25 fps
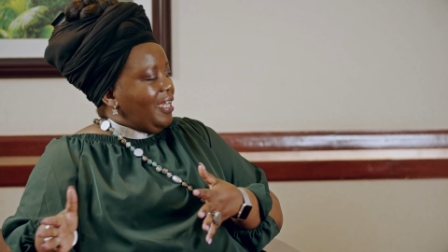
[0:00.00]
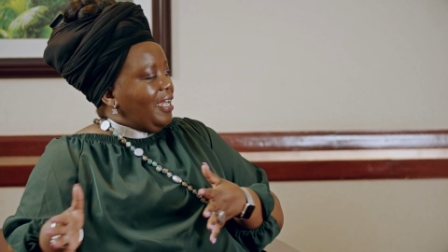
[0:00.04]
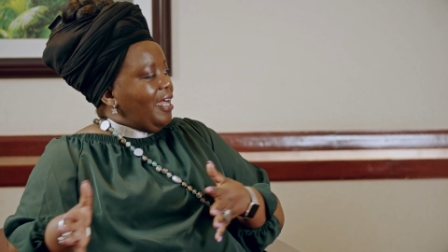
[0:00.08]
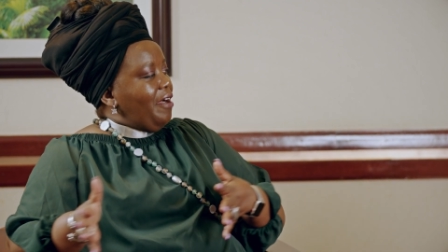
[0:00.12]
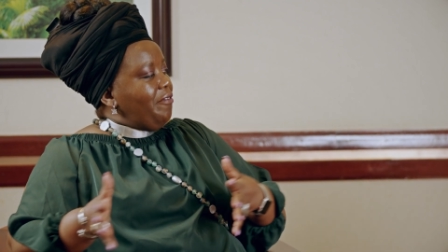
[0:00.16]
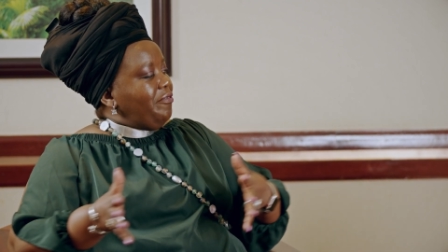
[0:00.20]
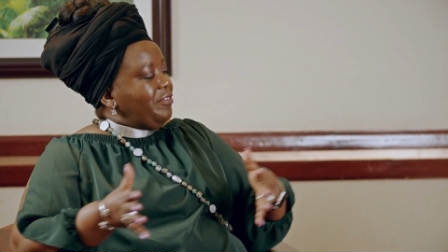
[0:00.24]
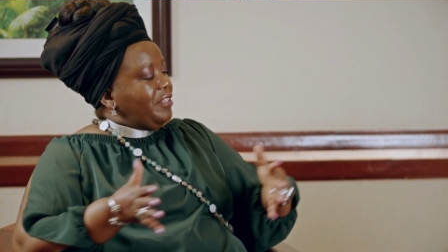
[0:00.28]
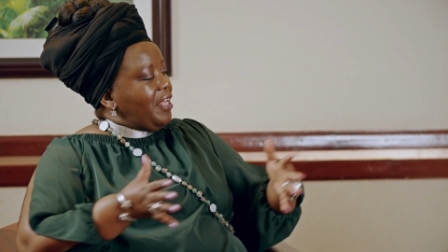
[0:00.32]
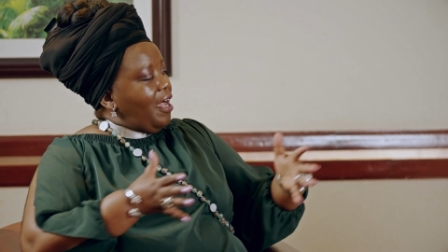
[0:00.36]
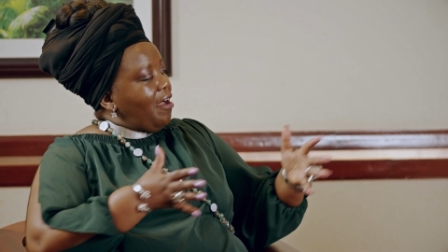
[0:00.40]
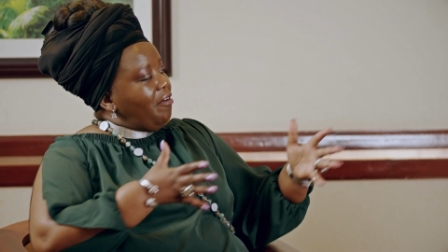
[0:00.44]

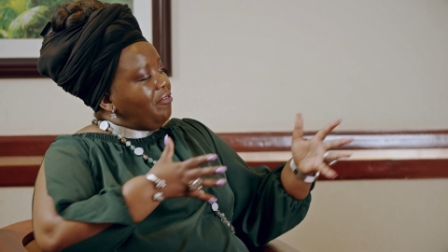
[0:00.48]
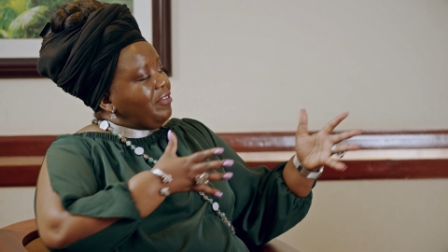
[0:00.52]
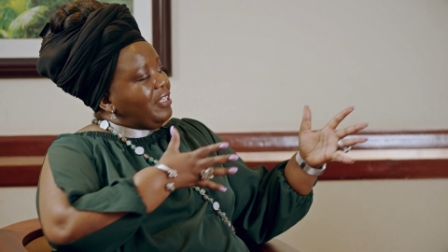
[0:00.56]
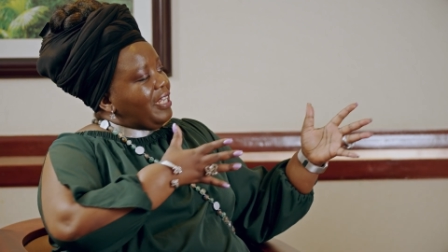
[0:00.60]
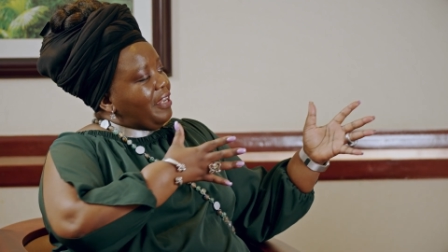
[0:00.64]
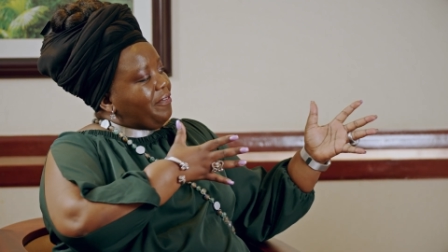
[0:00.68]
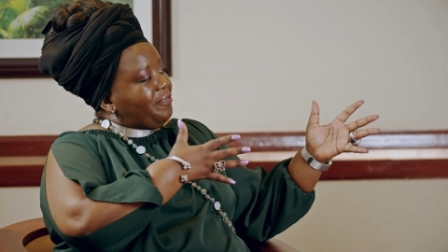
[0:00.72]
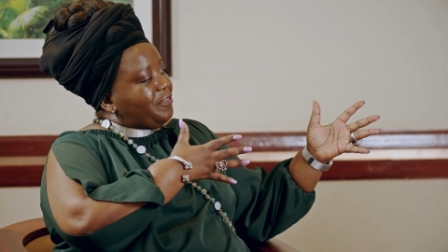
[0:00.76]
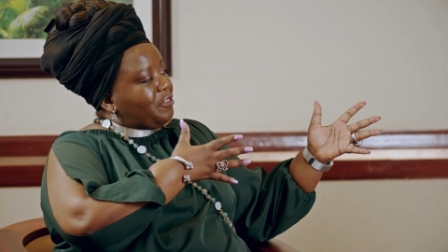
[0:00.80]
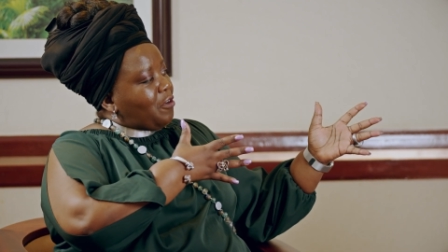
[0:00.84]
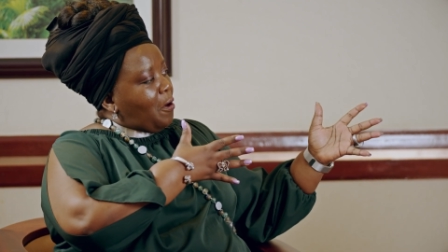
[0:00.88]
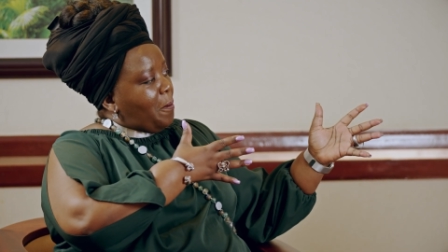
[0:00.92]
I've now
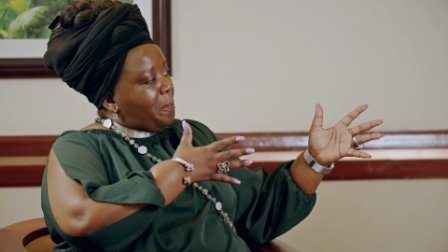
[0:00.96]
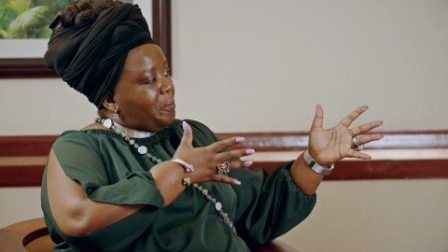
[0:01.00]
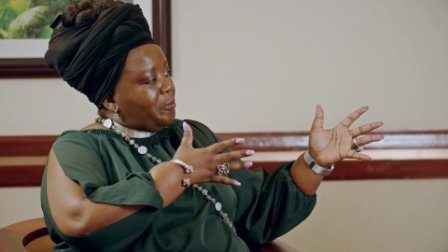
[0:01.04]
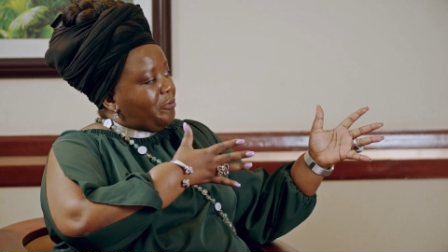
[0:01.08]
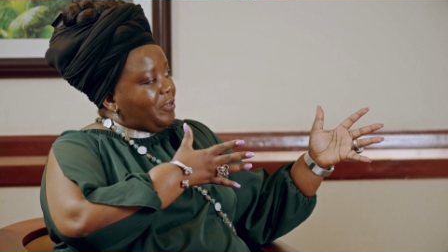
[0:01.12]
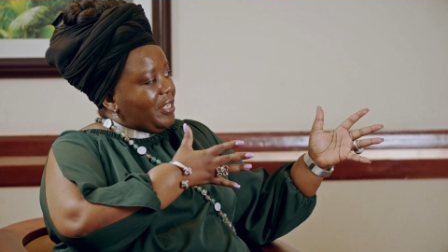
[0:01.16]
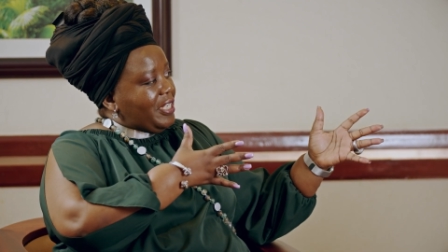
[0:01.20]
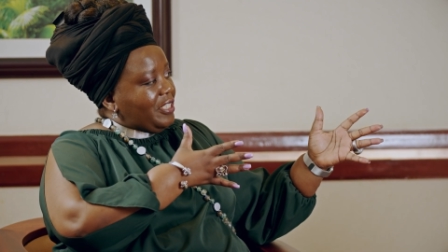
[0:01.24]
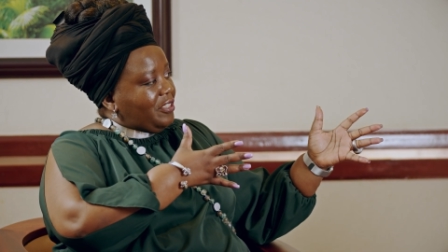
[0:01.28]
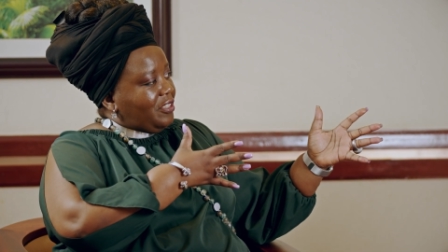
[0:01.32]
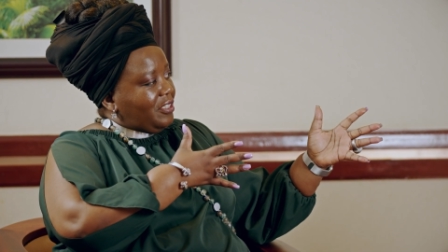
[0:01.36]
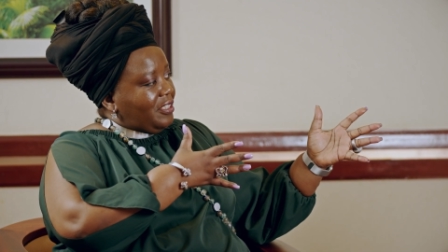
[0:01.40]
left
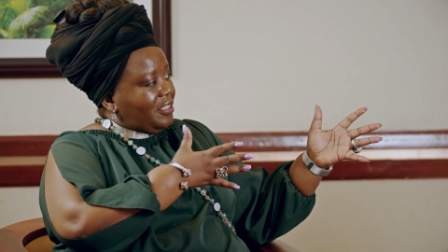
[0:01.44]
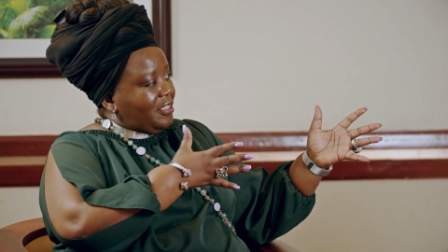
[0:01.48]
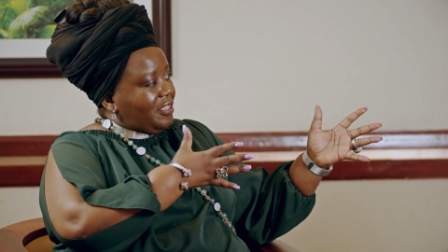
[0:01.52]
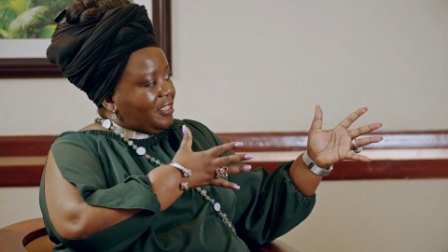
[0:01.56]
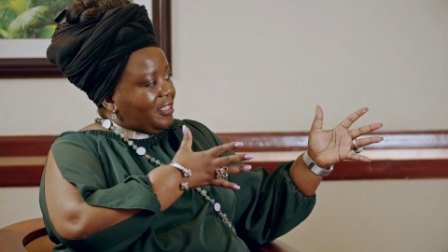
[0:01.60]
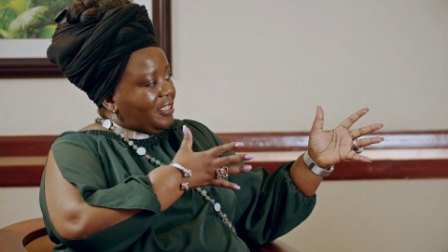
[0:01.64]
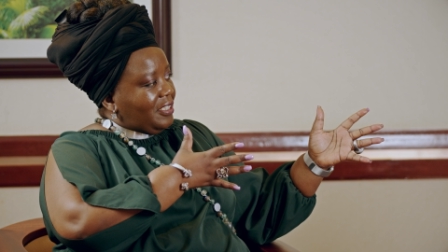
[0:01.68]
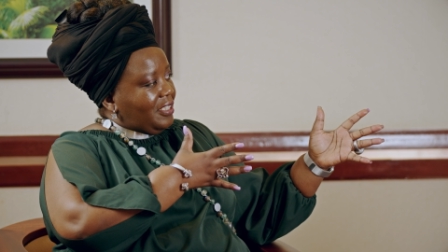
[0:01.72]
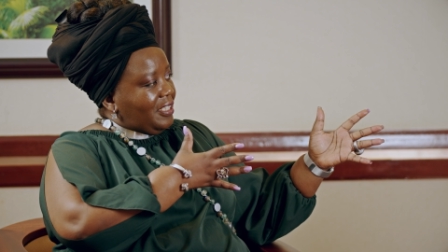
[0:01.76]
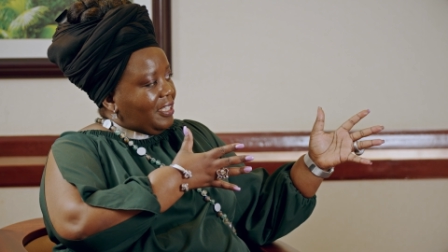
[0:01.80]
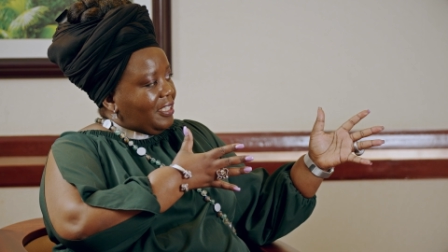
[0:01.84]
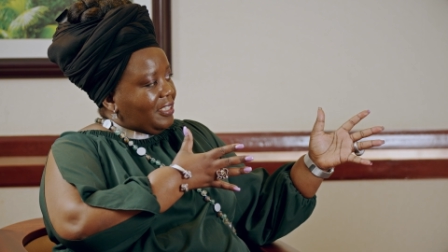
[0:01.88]
operations